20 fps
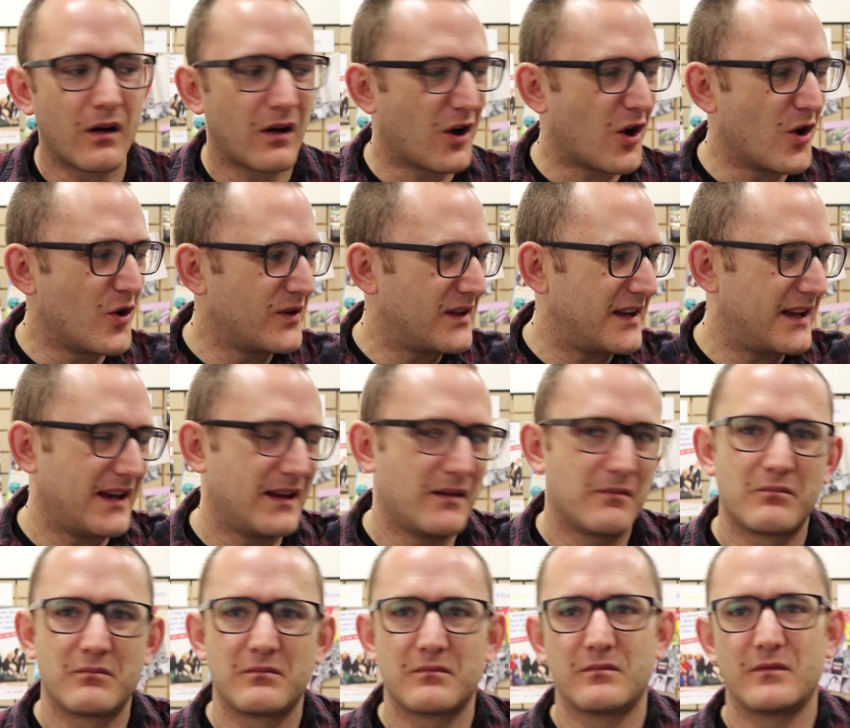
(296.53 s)

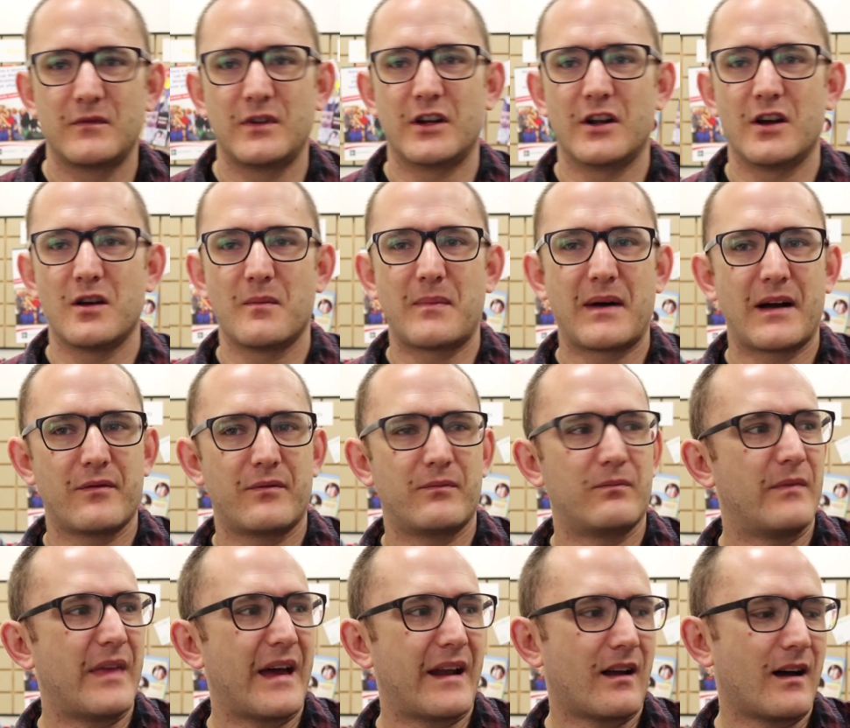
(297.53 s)
only
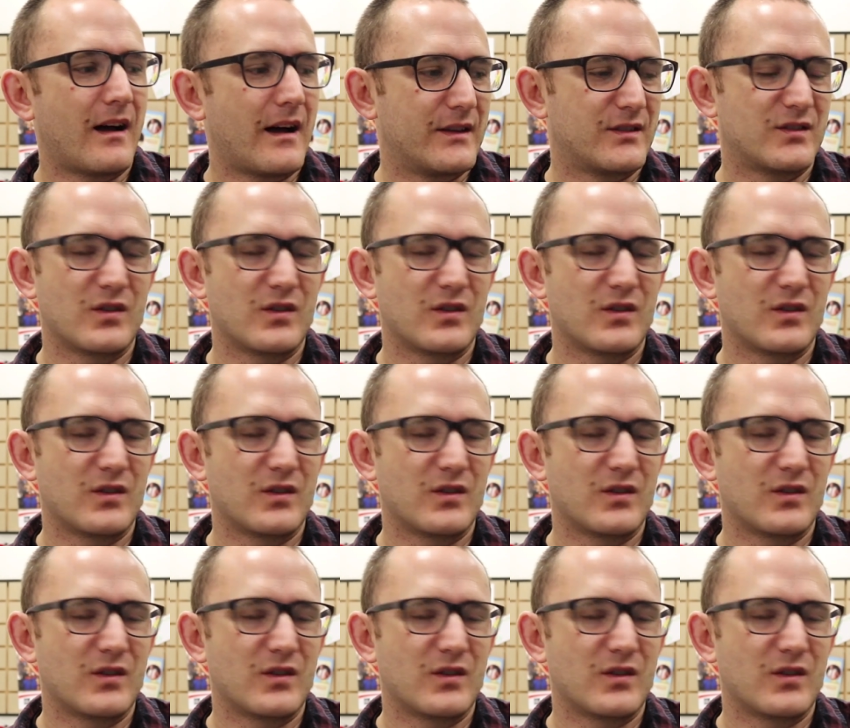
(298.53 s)
about that high,